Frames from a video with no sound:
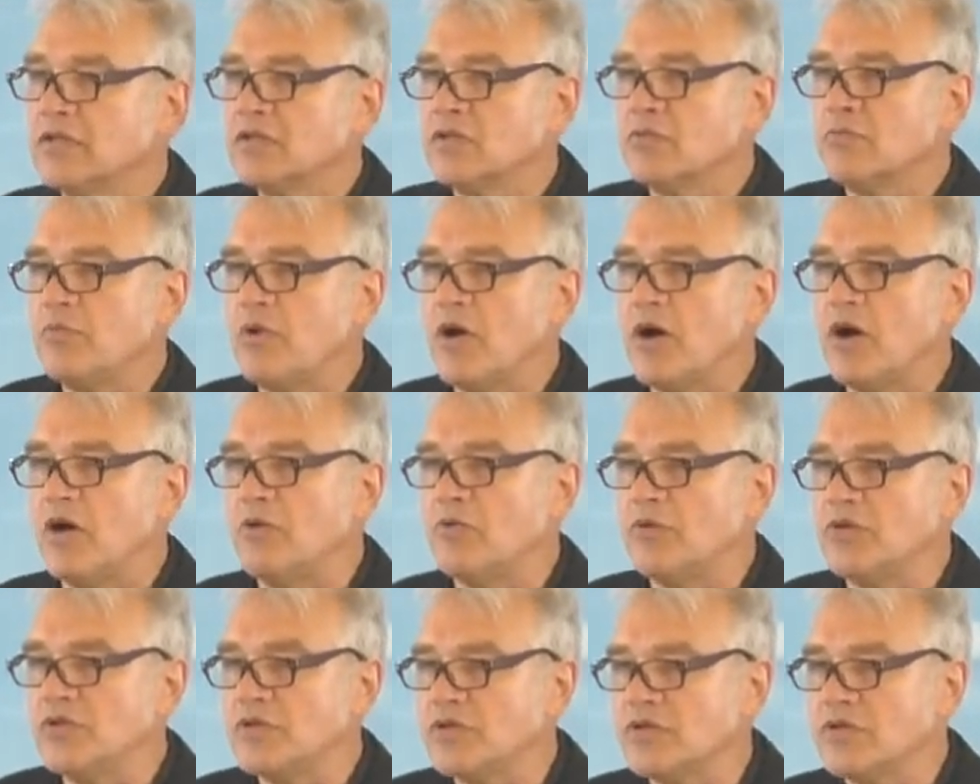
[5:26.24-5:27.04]
so
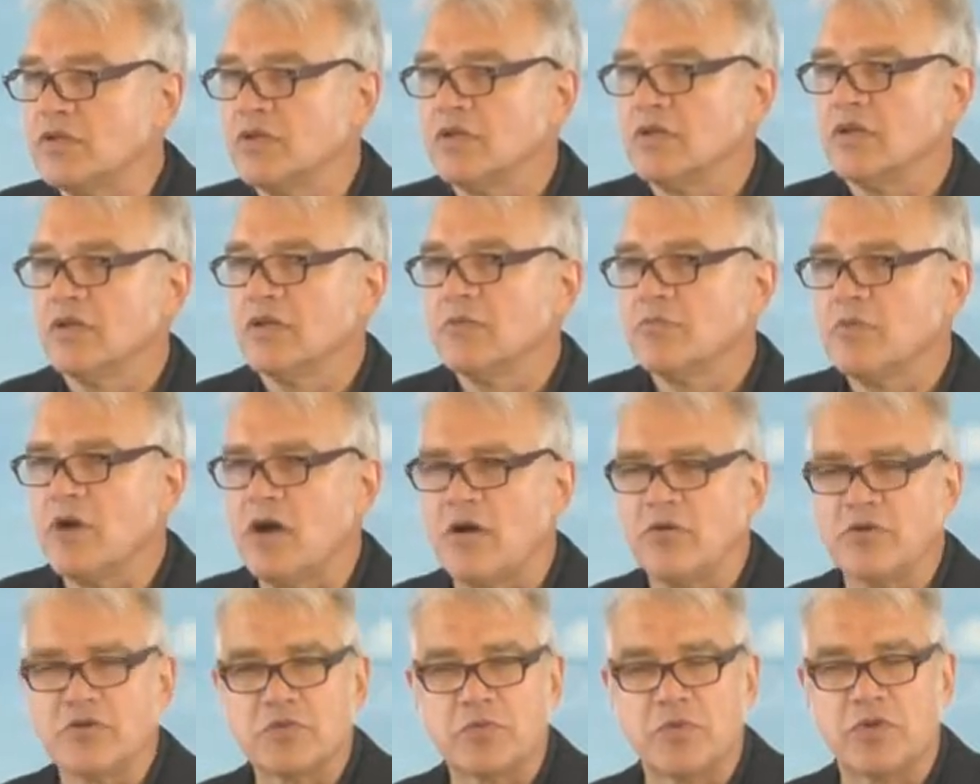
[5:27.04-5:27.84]
Paul was
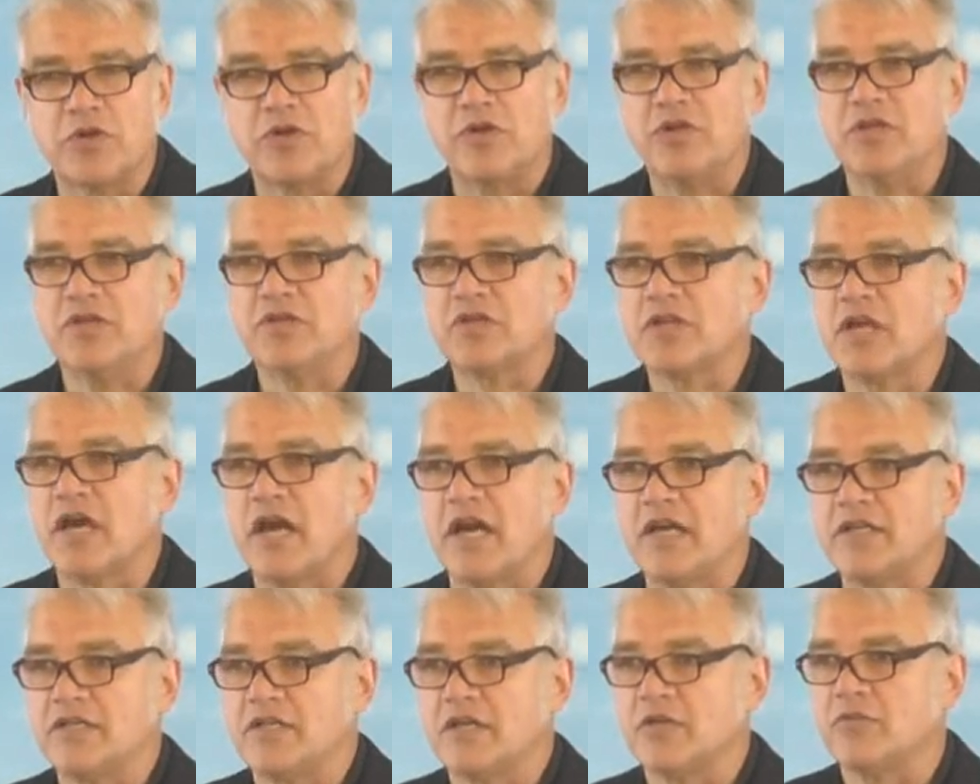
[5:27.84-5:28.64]
one of these
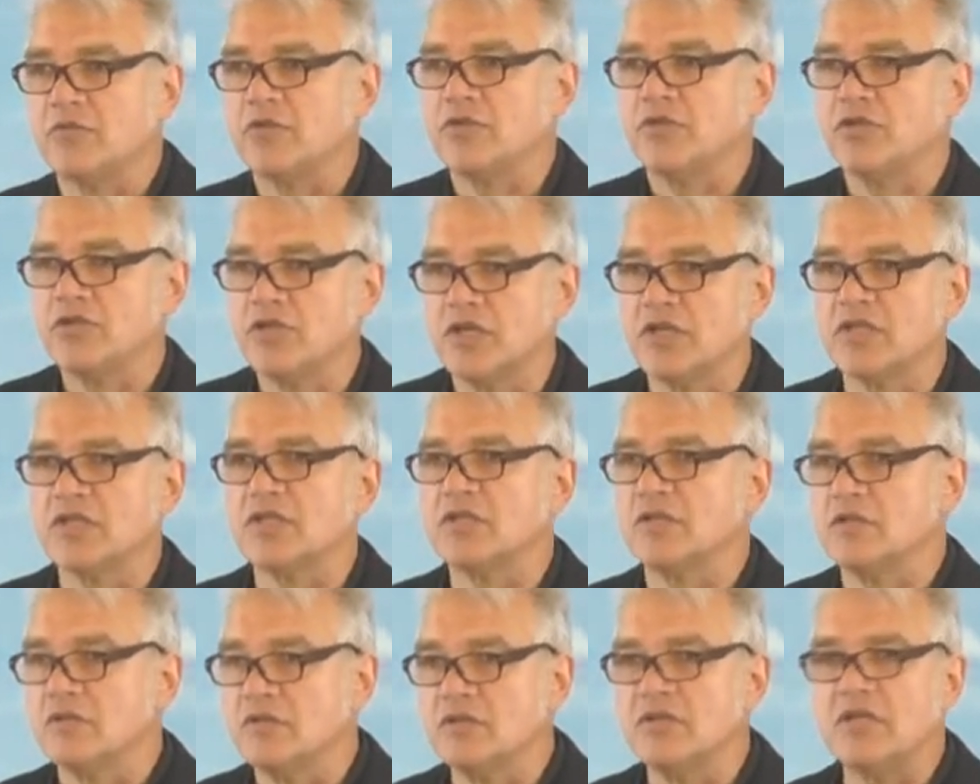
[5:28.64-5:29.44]
guys that was
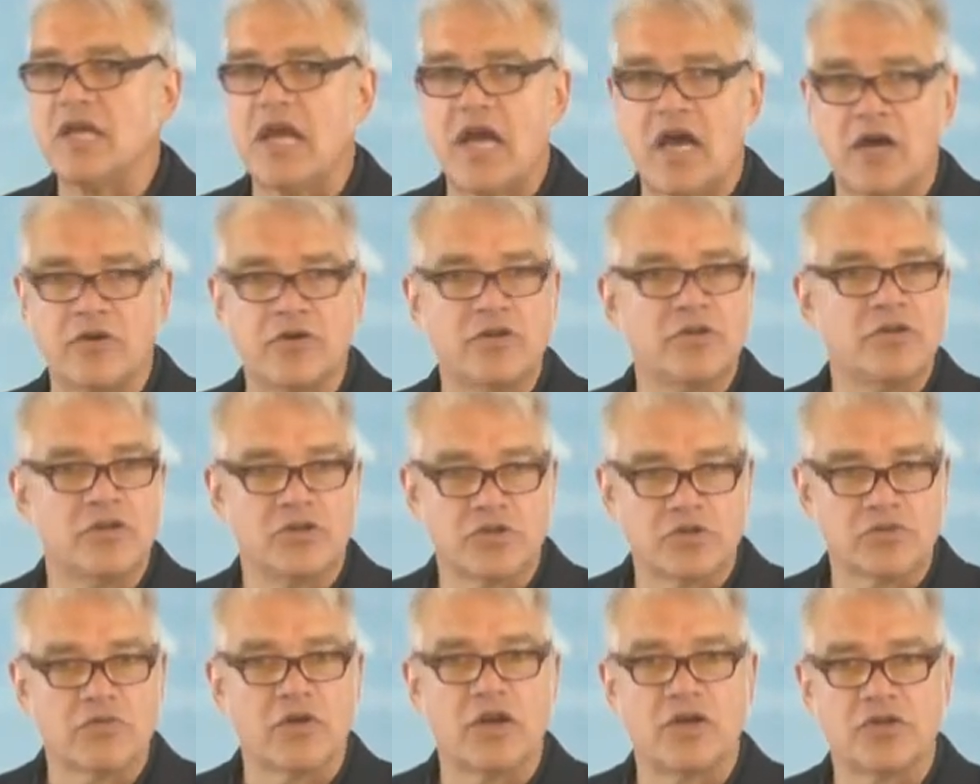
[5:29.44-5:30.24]
just down in the
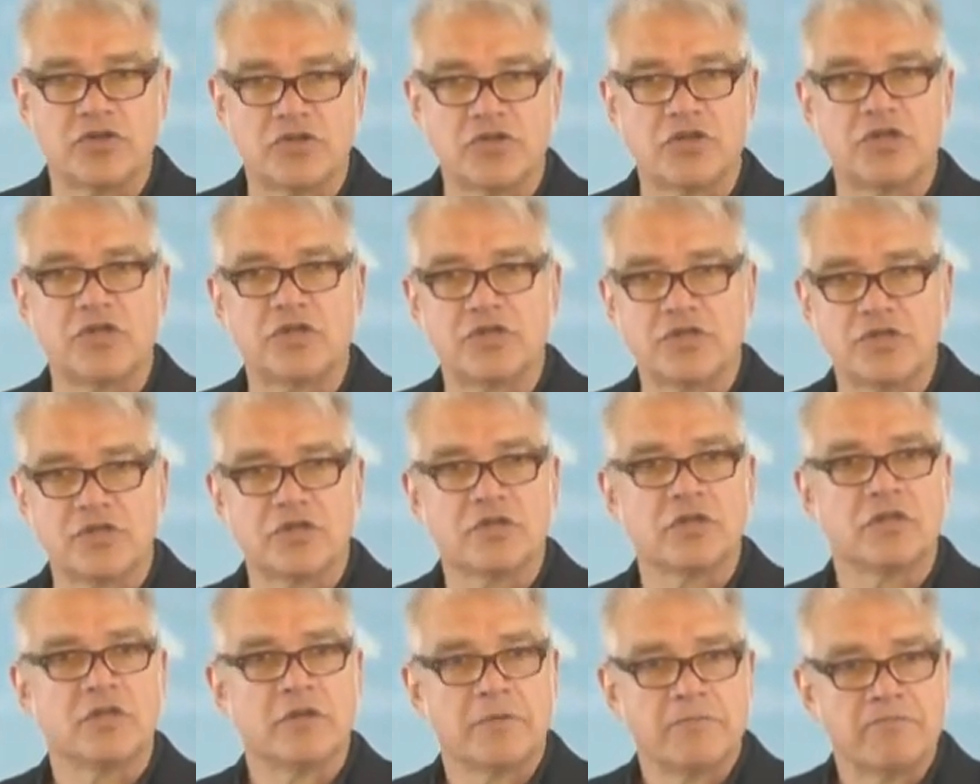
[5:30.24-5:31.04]
trenches
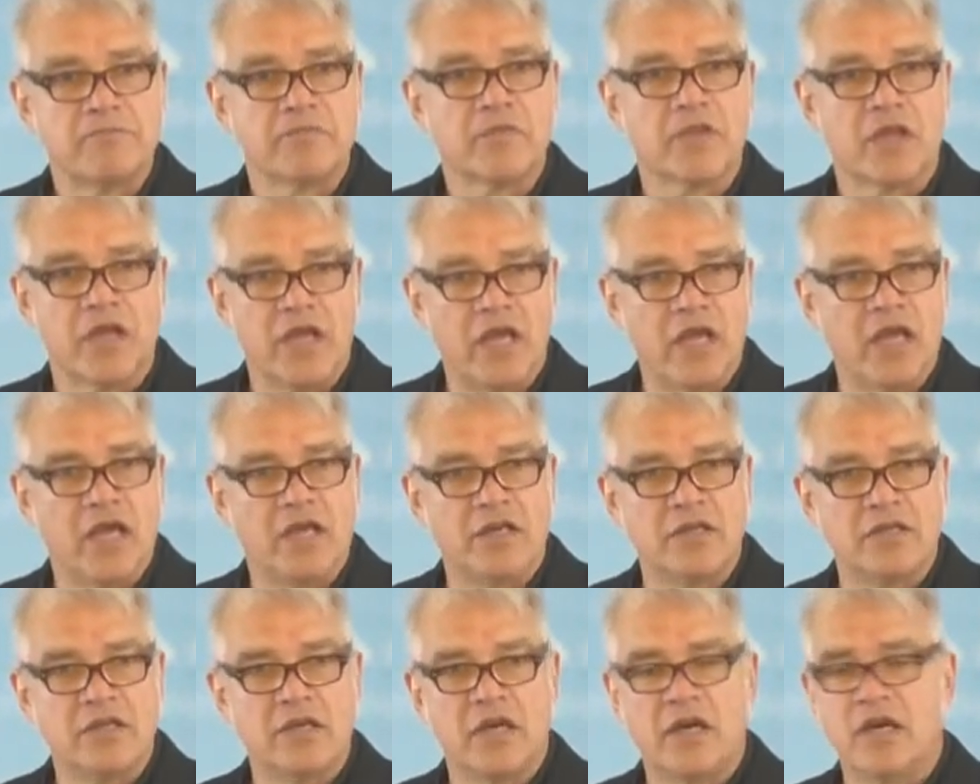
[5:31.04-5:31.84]

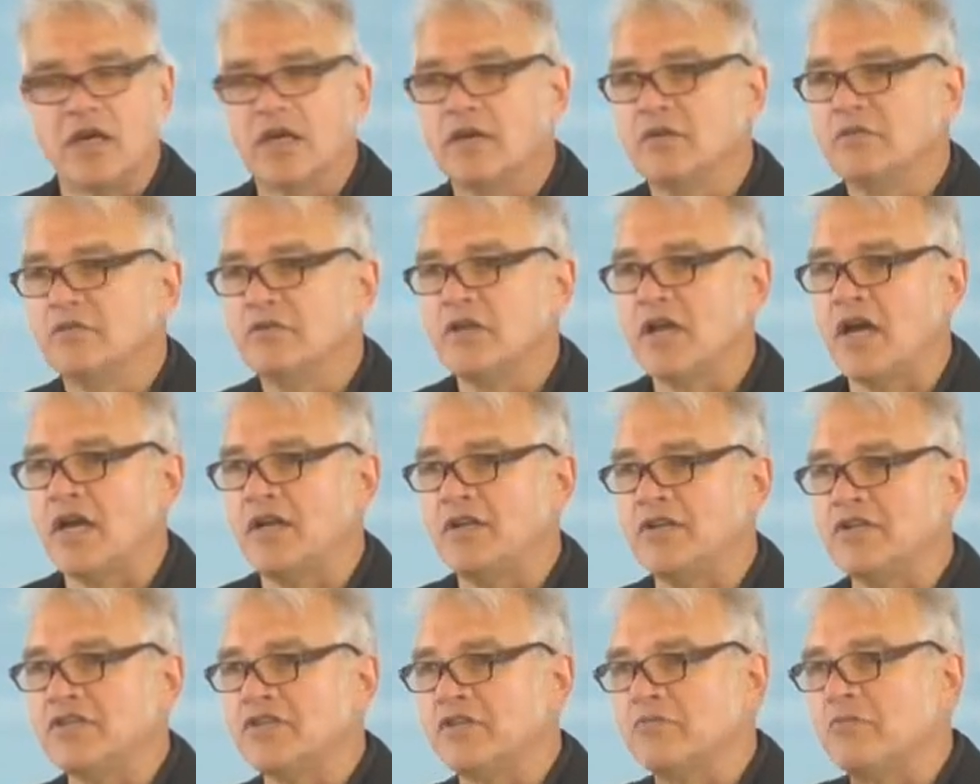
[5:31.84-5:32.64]
and not
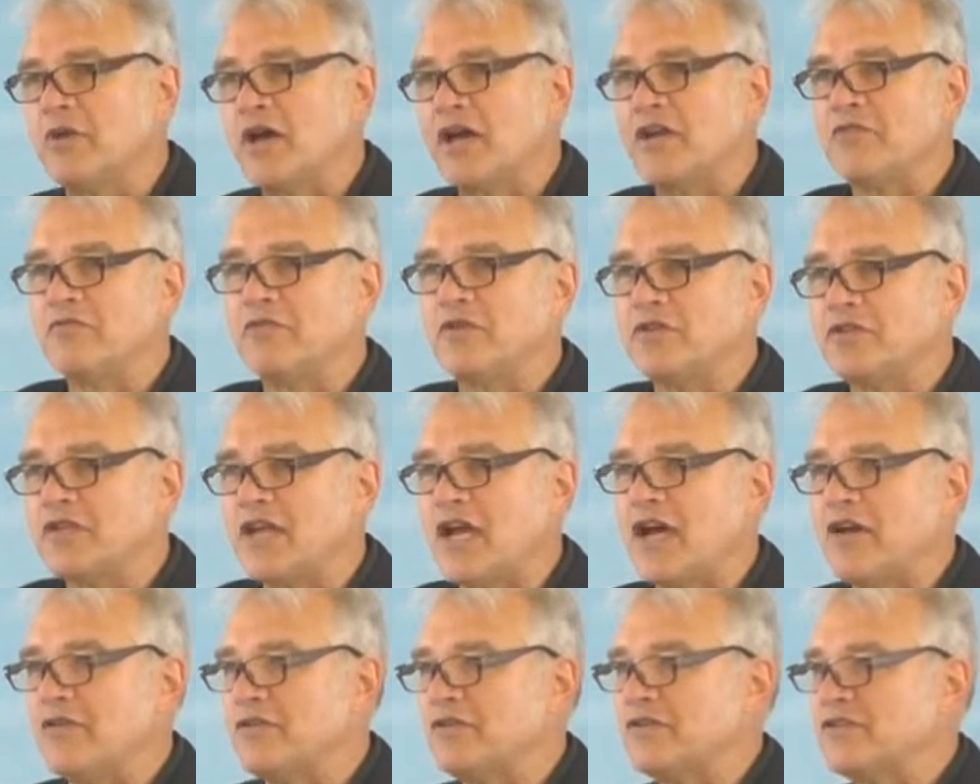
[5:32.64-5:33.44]
in some ivory
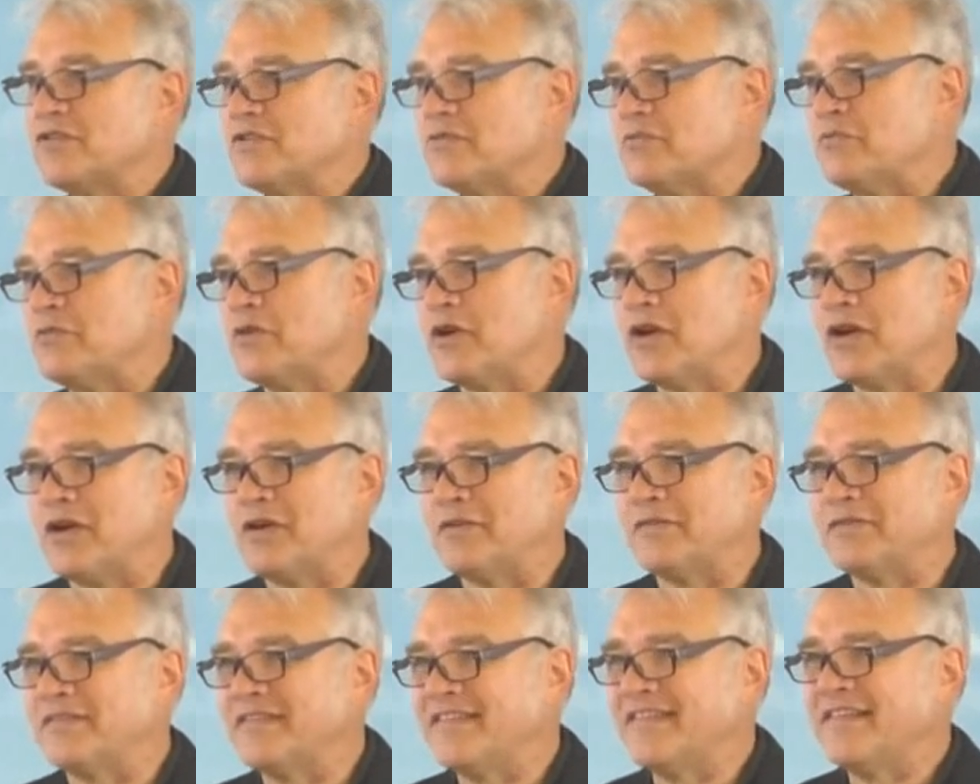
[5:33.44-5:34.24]
tower
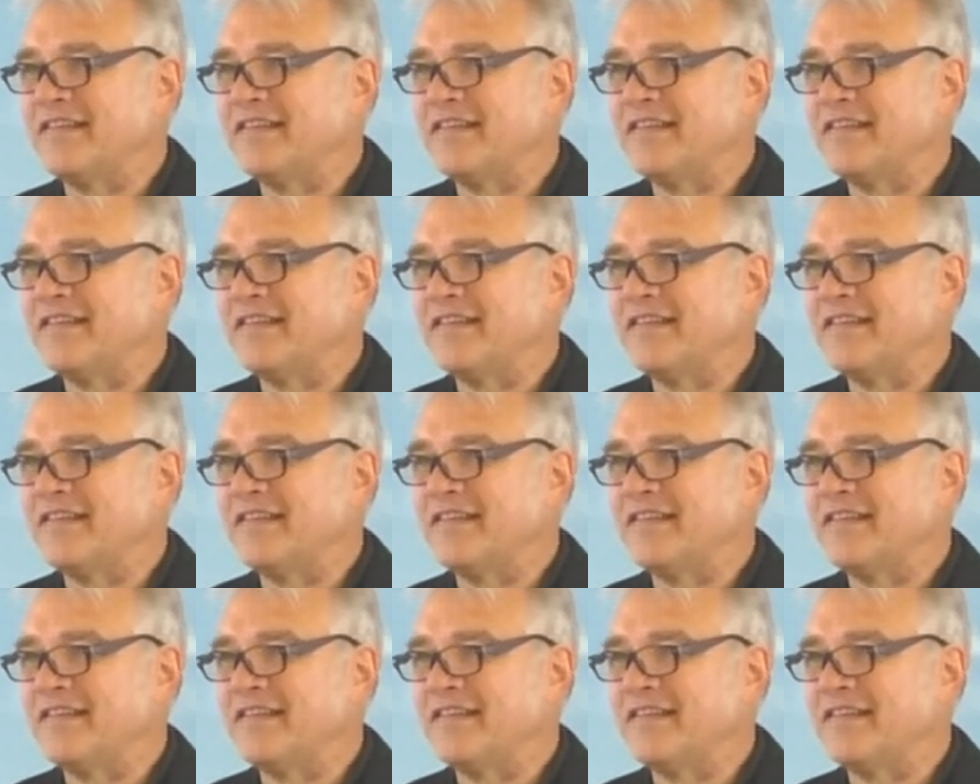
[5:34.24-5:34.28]
somewhere,